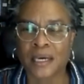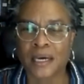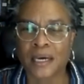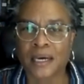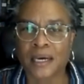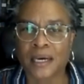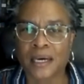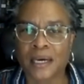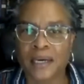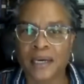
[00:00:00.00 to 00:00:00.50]

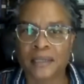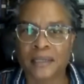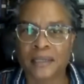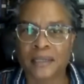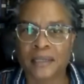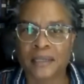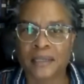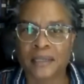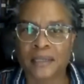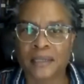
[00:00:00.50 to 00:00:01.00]
Um,
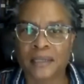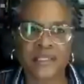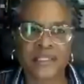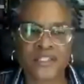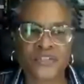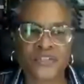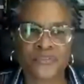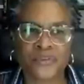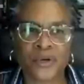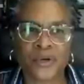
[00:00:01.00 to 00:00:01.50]
and then
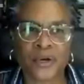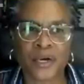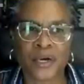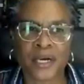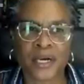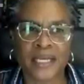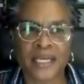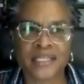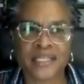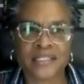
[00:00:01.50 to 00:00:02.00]
as
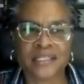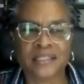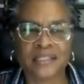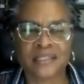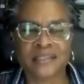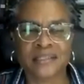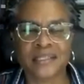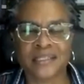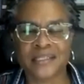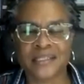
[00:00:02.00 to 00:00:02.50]
far as
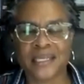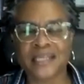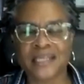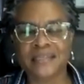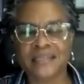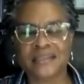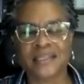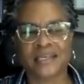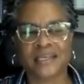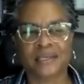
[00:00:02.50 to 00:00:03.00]
the, the,
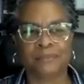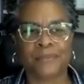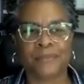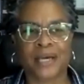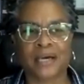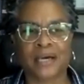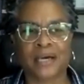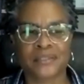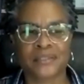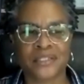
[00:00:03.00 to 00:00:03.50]
neat thing
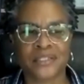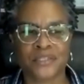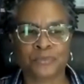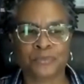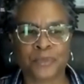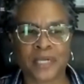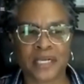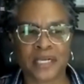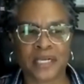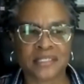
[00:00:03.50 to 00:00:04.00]
about this
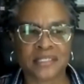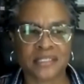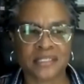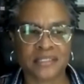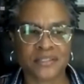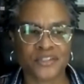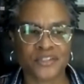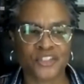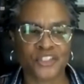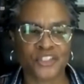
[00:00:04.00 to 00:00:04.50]

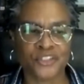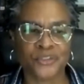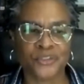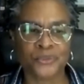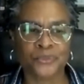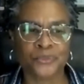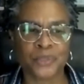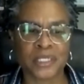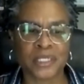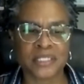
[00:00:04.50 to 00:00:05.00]
process
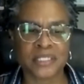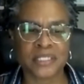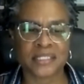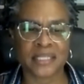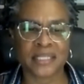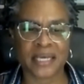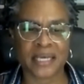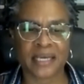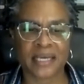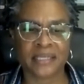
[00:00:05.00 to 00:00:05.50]
too was
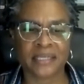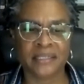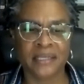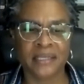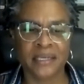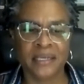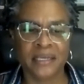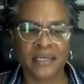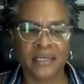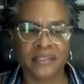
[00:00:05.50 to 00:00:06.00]
that
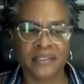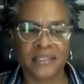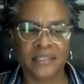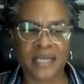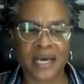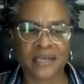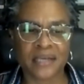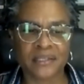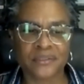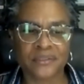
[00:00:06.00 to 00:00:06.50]

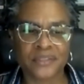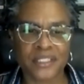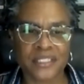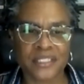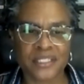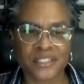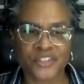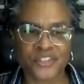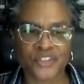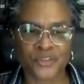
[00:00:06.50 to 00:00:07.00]
not
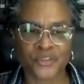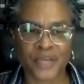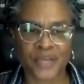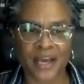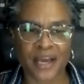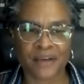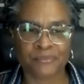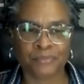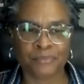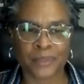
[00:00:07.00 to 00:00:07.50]
only did you
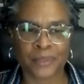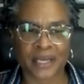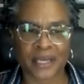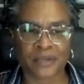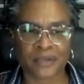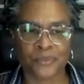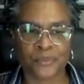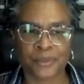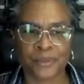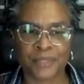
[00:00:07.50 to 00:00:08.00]
have
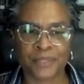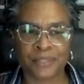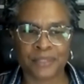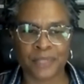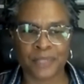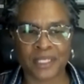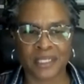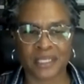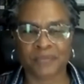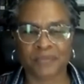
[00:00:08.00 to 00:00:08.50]
black women
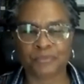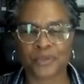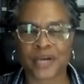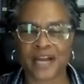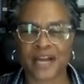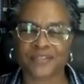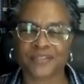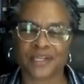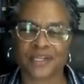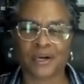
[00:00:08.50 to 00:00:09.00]
meeting in
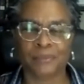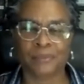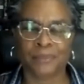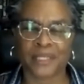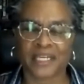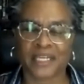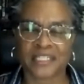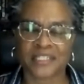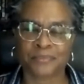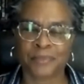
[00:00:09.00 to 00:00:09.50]
private all
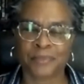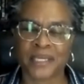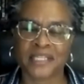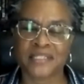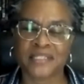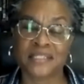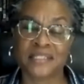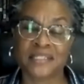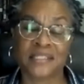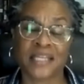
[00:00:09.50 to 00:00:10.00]
black
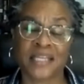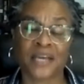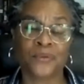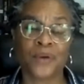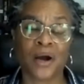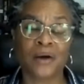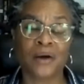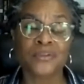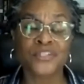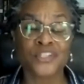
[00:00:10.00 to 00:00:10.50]
spaces they
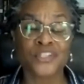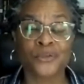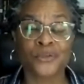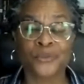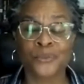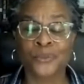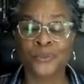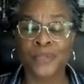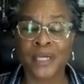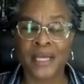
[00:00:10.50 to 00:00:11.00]

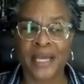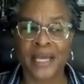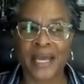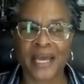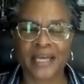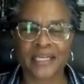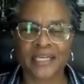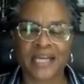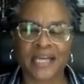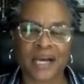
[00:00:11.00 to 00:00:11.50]
also
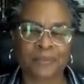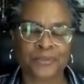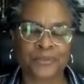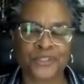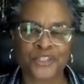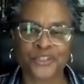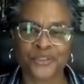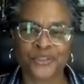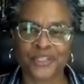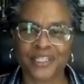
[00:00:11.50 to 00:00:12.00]
had an
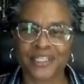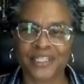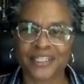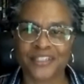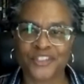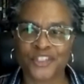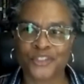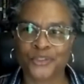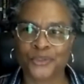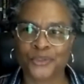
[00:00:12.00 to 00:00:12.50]
opportunity
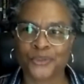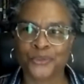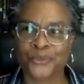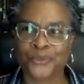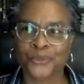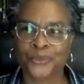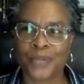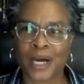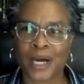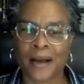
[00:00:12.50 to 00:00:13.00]
to
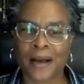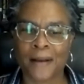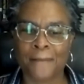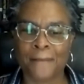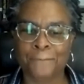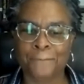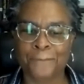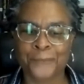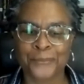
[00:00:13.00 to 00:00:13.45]
um,